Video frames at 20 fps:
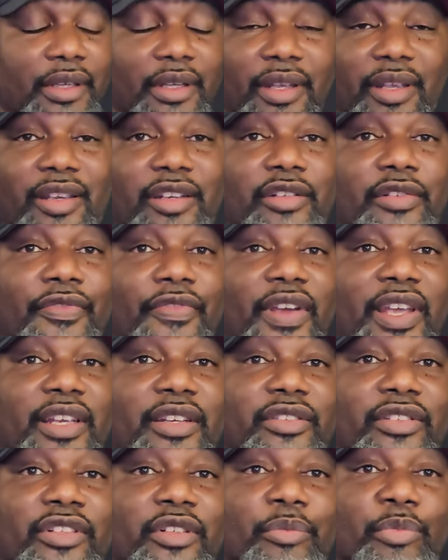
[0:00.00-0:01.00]
he's the
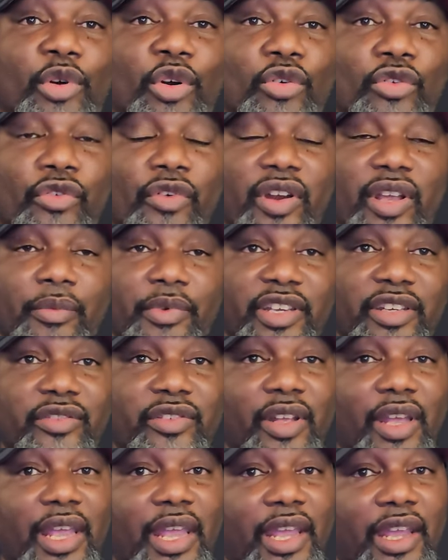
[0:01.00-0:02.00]
face of the program. He's
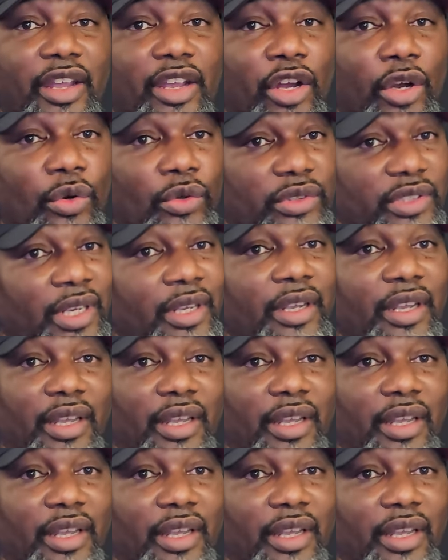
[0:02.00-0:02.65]
the head coach.